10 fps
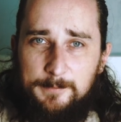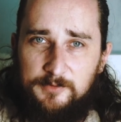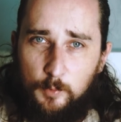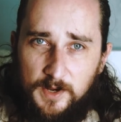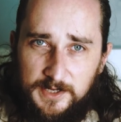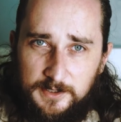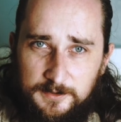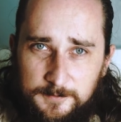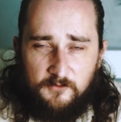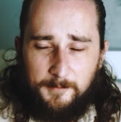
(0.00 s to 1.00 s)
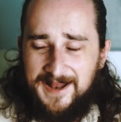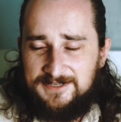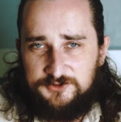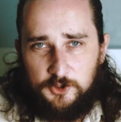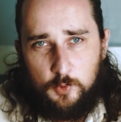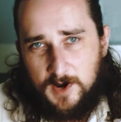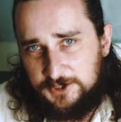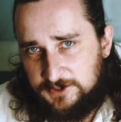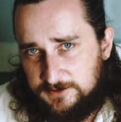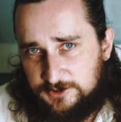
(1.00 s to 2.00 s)
of the way. From answering your
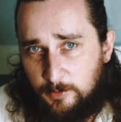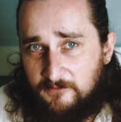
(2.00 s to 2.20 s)
questions to